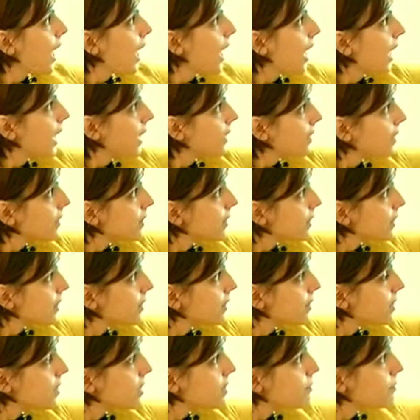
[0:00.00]
And
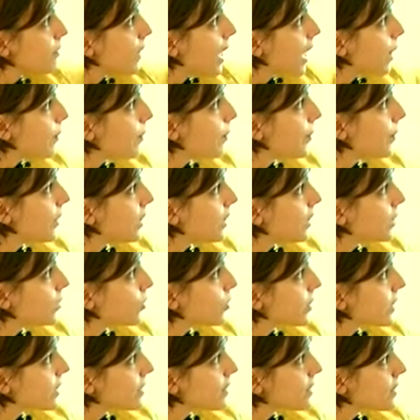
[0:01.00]
in this map,
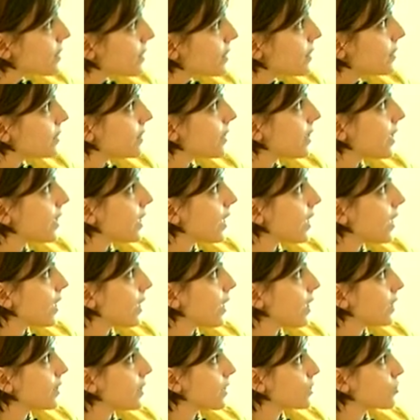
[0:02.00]
you can see
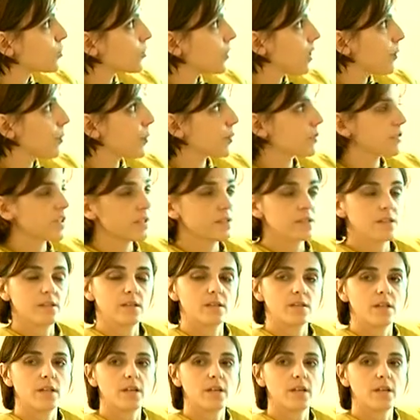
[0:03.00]
the natural protected